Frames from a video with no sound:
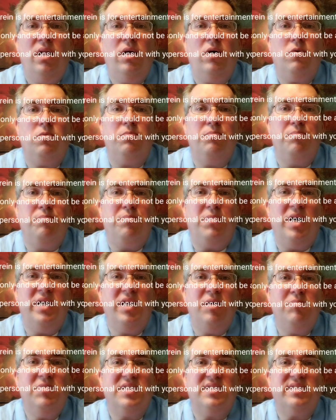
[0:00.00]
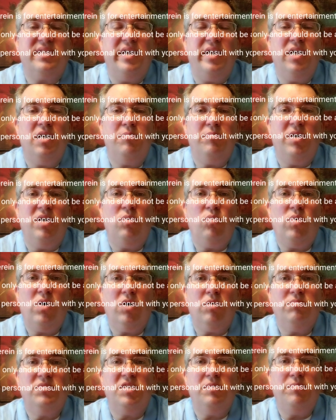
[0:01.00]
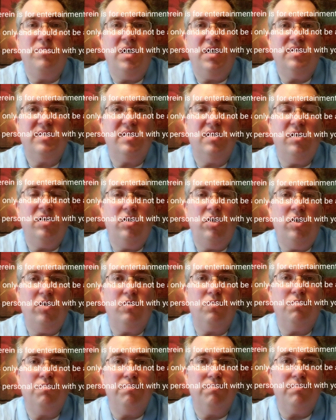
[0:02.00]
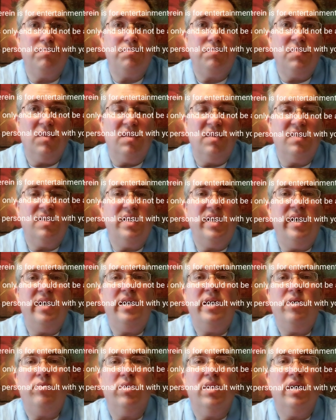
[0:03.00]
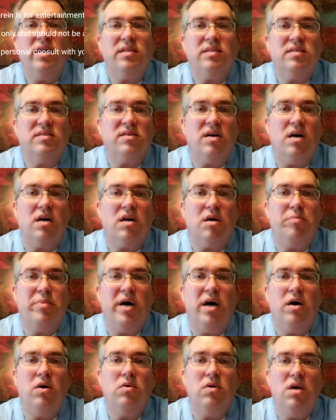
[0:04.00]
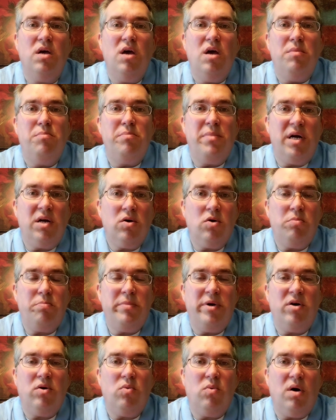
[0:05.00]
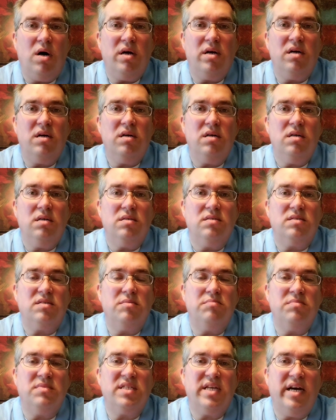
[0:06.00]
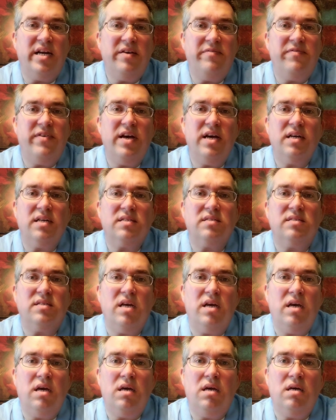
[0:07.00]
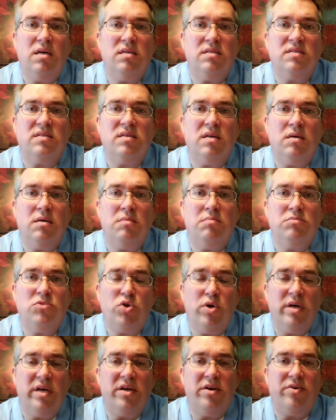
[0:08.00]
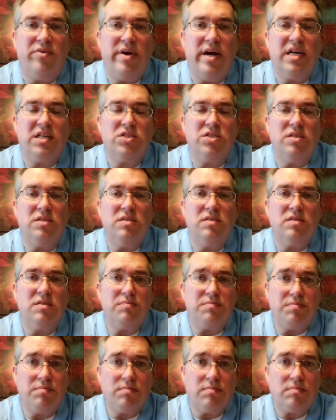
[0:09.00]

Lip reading: Hello, my name is Sam and welcome to Medicine and You. Today I would like to talk about medical marijuana, some side effects, and some drug interactions.